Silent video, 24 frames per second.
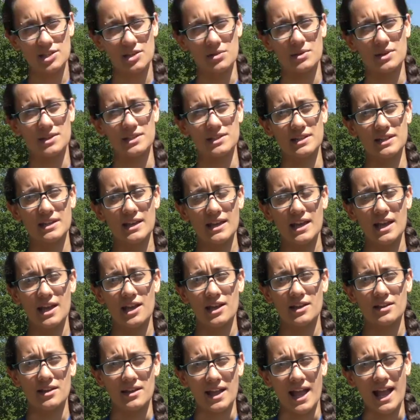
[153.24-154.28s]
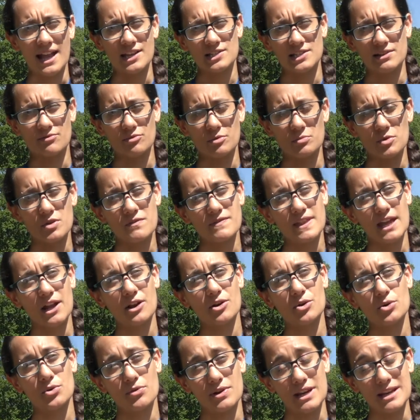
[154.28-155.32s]
you would actually remove that
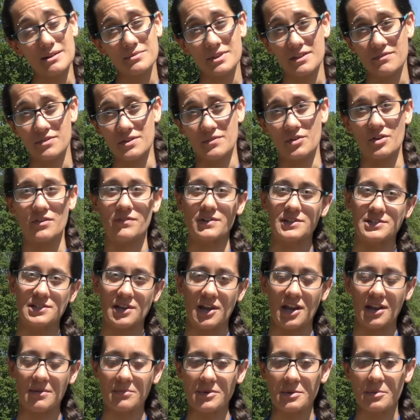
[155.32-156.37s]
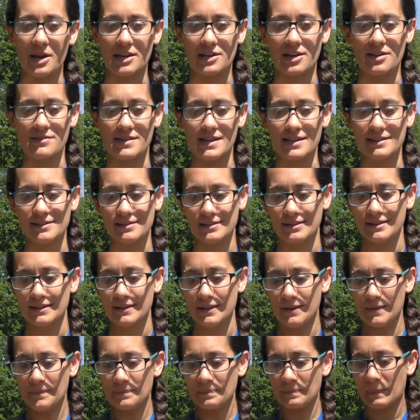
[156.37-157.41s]
chlorine. If you've got fish at home, you might know this.
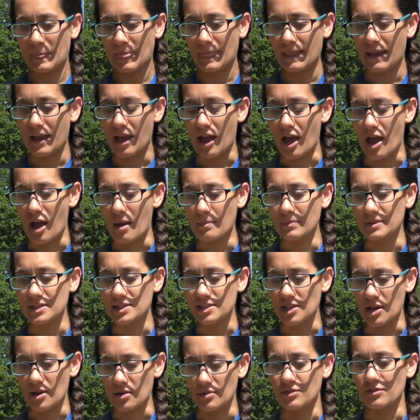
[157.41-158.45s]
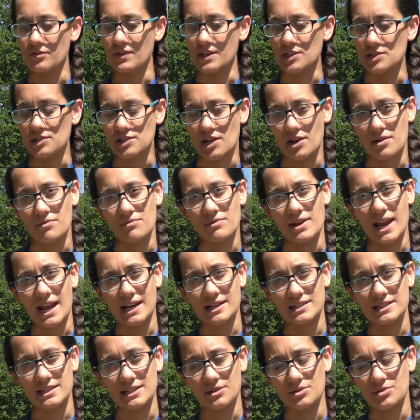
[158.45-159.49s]
Um, so the fish don't
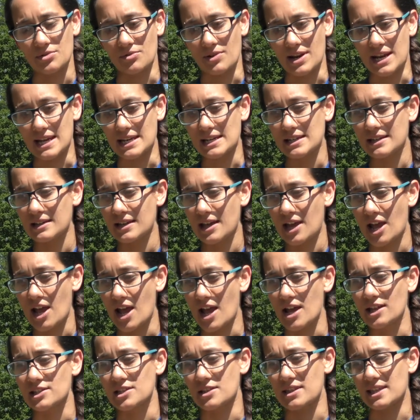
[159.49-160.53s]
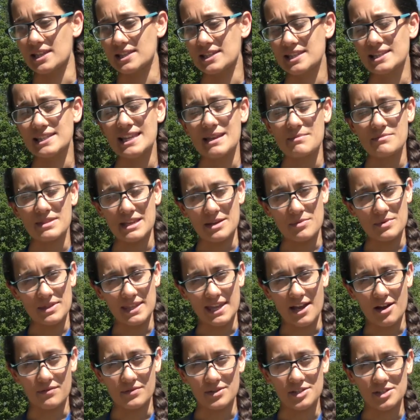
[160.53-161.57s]
react to the chlorine. Uh, so that's the same thing with
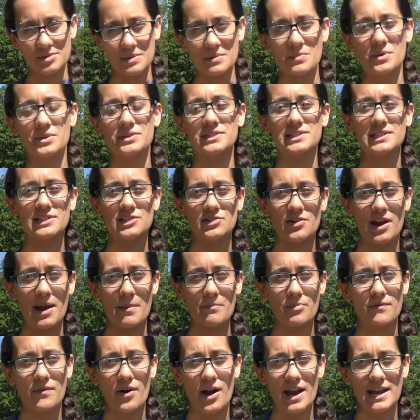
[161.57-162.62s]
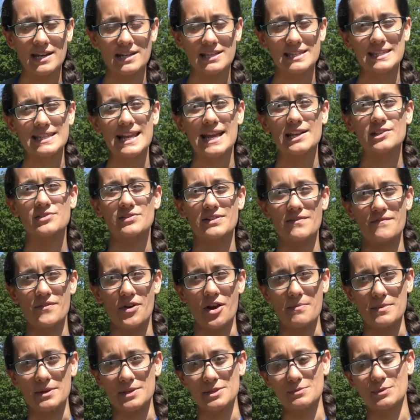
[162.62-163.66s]
the elvers. We want to try and provide as natural
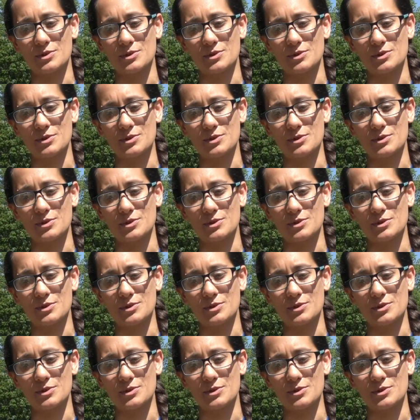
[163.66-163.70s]
environment as